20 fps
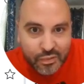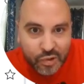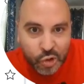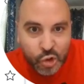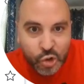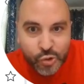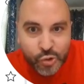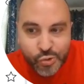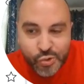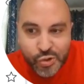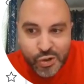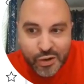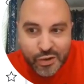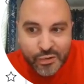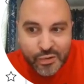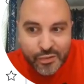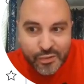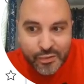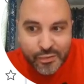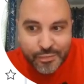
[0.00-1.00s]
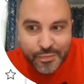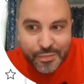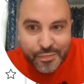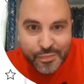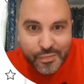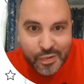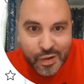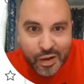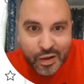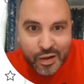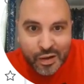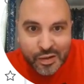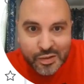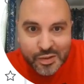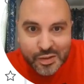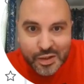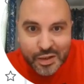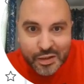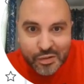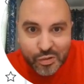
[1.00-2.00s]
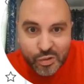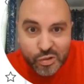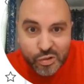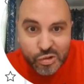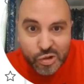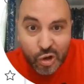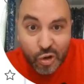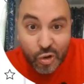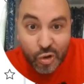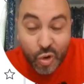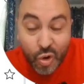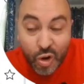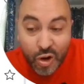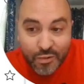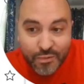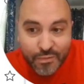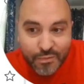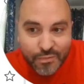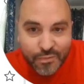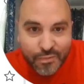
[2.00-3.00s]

Q trend signals off,